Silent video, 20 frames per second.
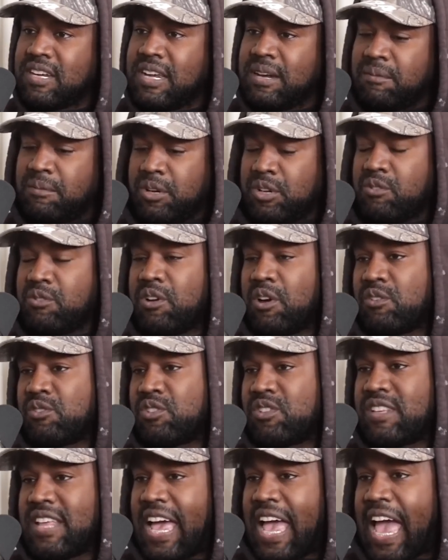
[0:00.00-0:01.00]
When you go
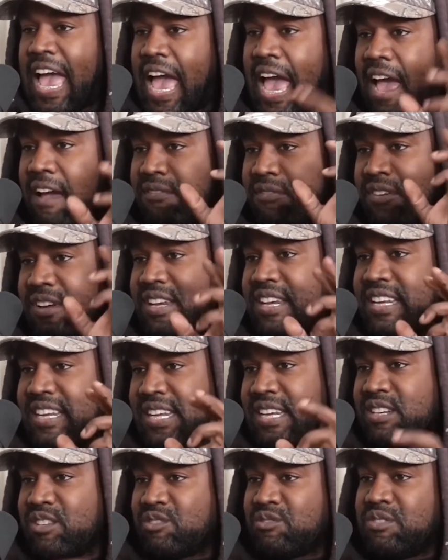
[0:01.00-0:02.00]
to the African
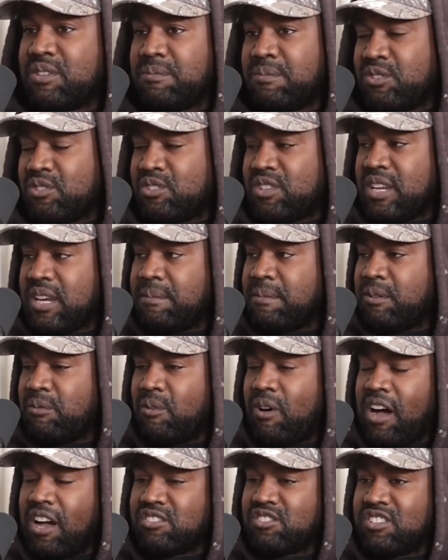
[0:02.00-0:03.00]
History Museum in
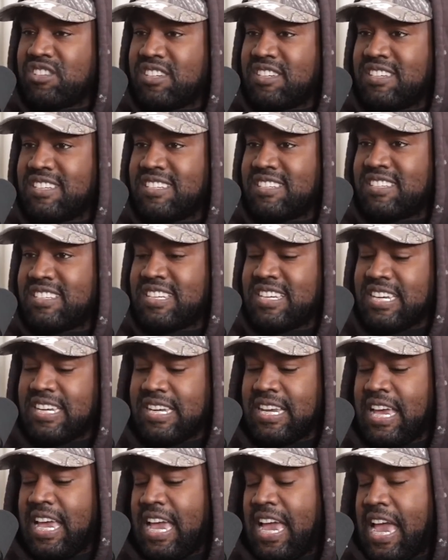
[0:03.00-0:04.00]
Washington,
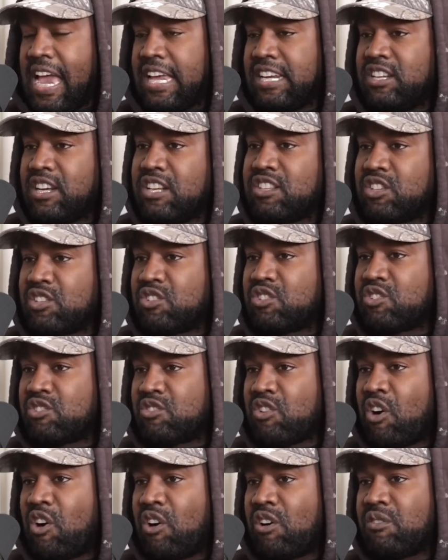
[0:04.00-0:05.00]
D.C., it doesn't
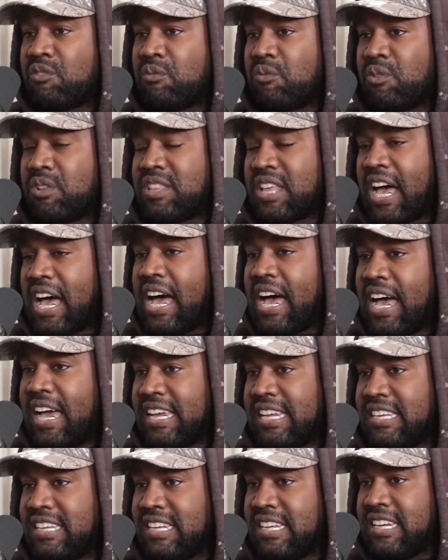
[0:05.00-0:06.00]
start with the
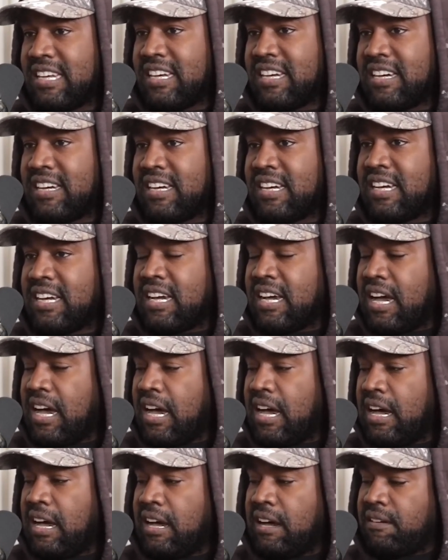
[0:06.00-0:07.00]
idea
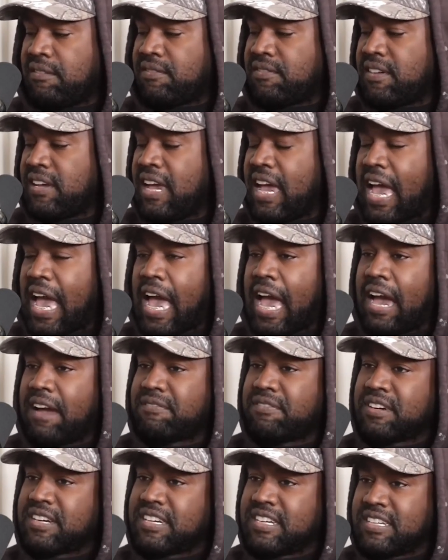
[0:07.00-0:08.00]
of
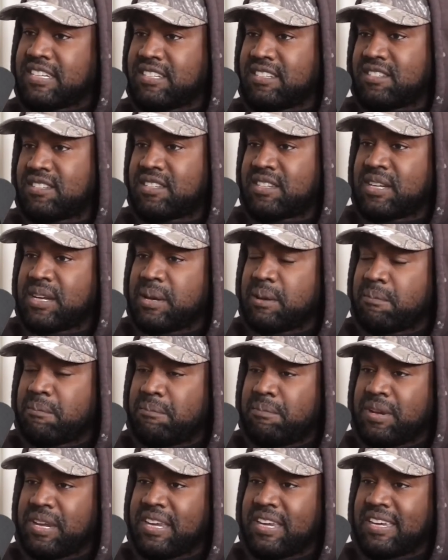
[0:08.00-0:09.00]
Africans
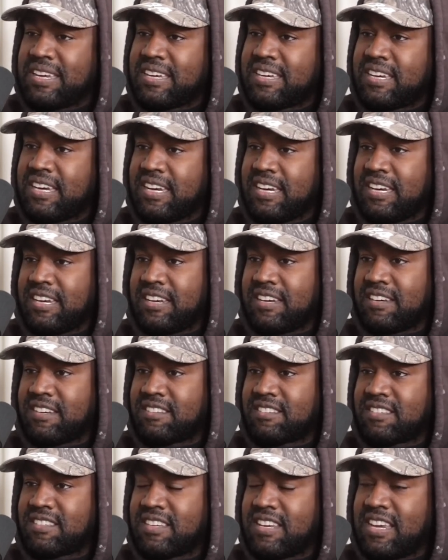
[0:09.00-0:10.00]
being
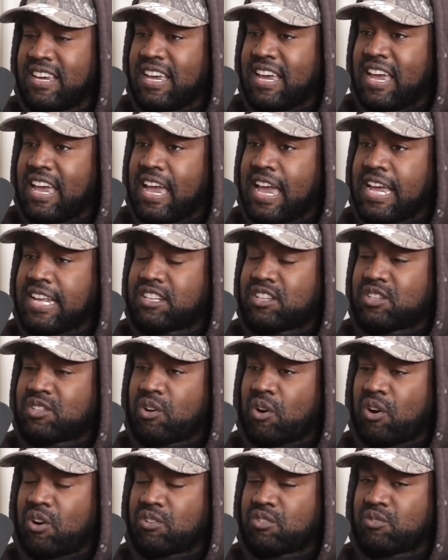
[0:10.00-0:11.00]
kings. It
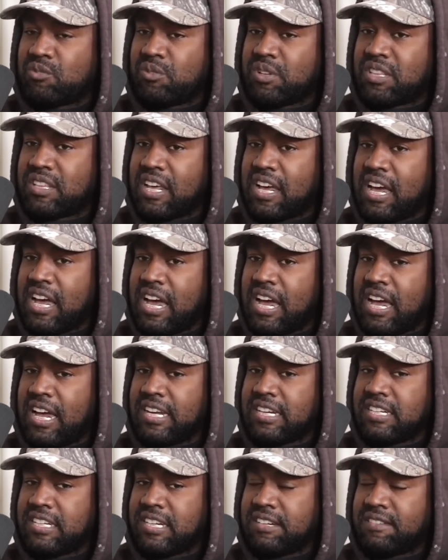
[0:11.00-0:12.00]
starts with the
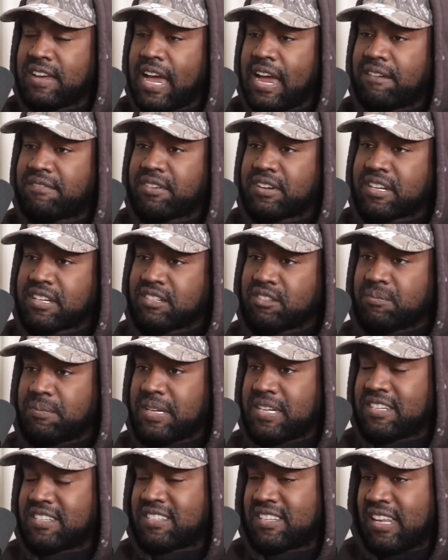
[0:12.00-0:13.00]
idea of Africans
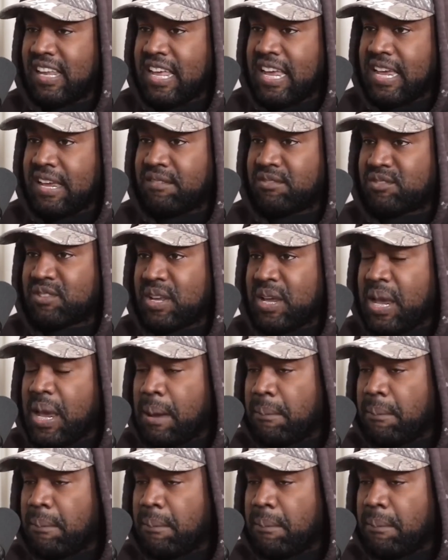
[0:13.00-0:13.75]
being slaves.